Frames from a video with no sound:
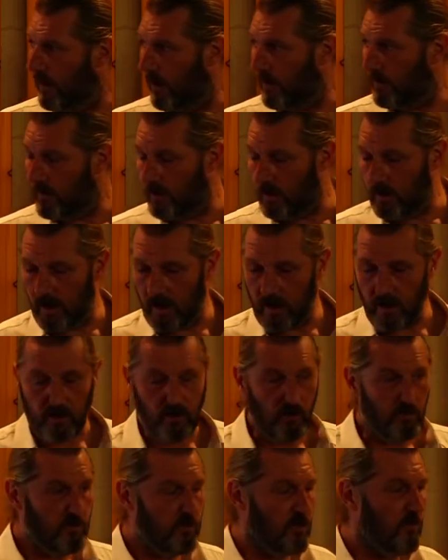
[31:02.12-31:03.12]
other
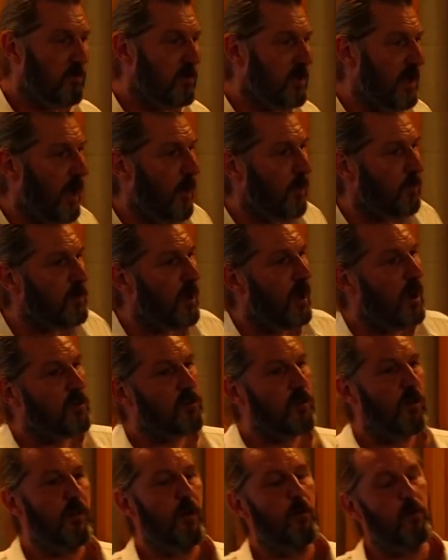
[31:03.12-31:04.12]
guns themselves,
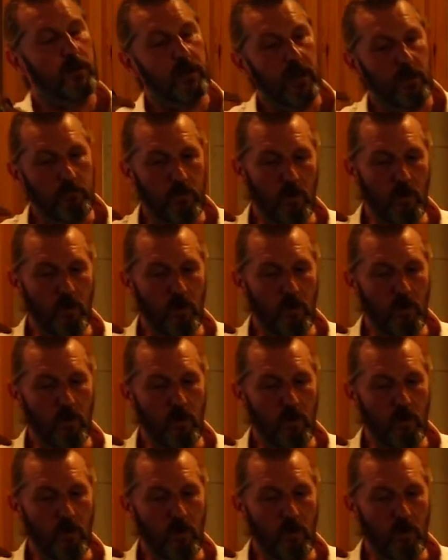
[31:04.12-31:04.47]
so that when they